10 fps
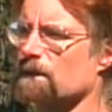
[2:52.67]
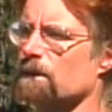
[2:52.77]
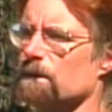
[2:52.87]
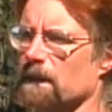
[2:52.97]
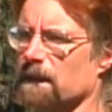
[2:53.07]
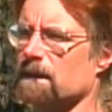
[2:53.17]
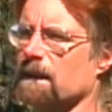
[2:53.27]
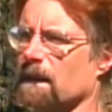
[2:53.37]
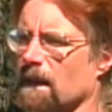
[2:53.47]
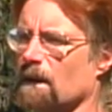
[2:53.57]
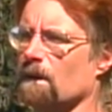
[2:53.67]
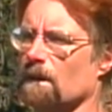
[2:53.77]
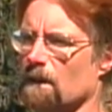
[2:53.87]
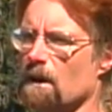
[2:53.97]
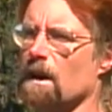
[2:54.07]
crew leader can go a
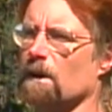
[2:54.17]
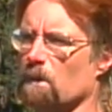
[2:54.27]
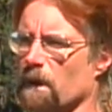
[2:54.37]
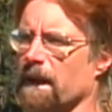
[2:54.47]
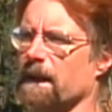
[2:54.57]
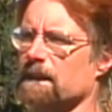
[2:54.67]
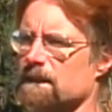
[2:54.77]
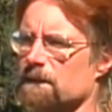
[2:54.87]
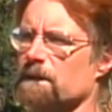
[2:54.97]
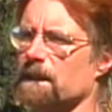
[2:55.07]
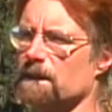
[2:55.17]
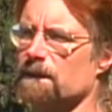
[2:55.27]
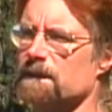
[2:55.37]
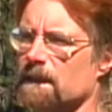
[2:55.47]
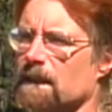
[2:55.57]
long ways in
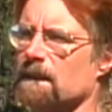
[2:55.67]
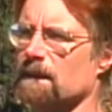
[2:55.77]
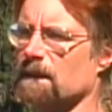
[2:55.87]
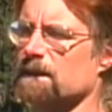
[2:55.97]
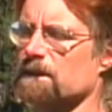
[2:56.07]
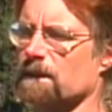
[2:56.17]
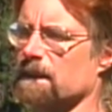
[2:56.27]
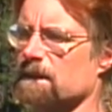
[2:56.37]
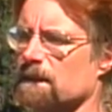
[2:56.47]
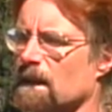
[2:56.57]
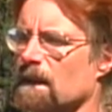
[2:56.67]
reducing the stress